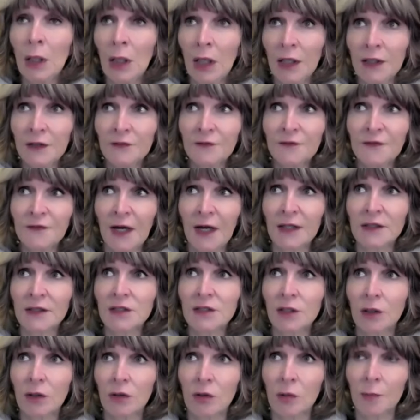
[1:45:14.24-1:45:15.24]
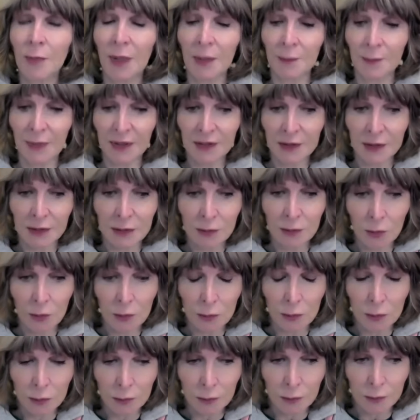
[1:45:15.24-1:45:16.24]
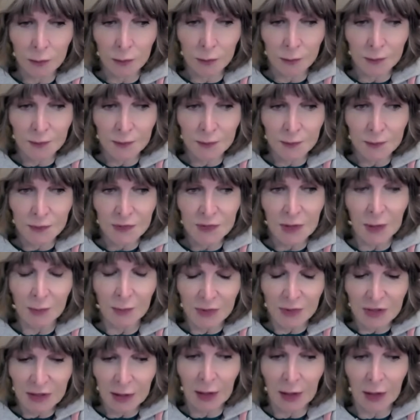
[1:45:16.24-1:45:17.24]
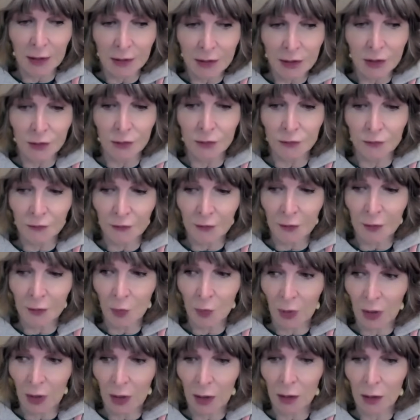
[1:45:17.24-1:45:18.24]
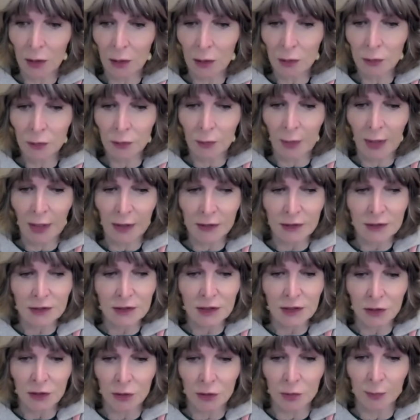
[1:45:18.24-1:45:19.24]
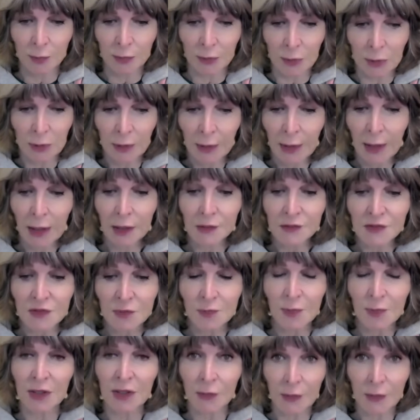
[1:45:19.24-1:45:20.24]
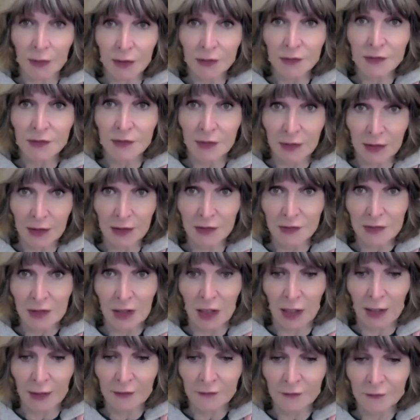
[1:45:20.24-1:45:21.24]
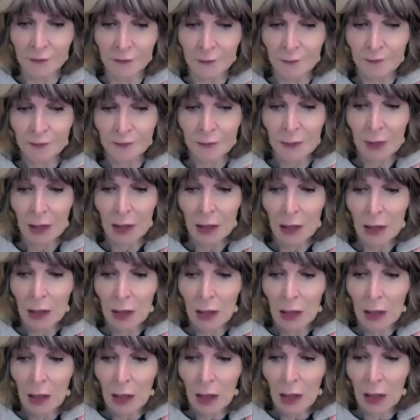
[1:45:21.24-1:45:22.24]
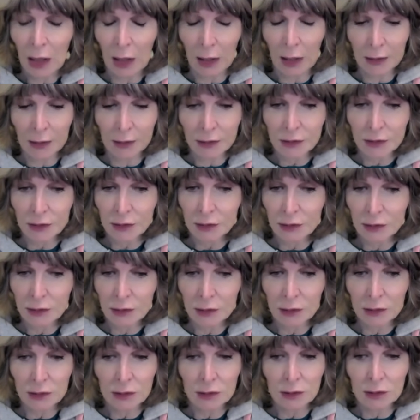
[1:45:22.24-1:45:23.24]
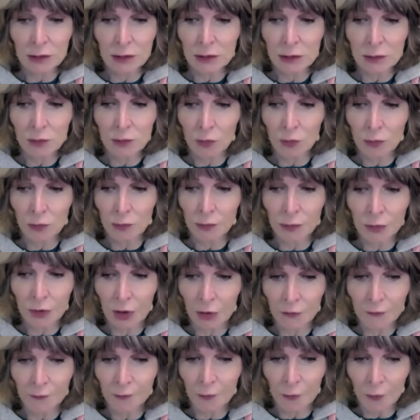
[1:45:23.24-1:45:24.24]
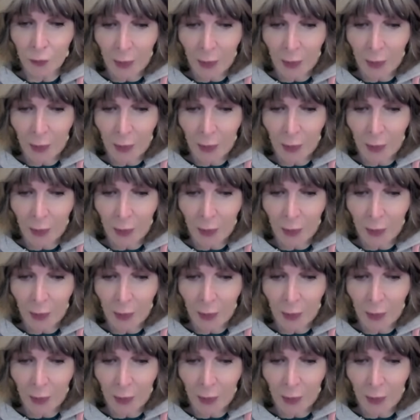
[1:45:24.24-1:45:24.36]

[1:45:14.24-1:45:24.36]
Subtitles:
And in fact, I remember somebody I knew very well who had a terrible experience in his life and, you know,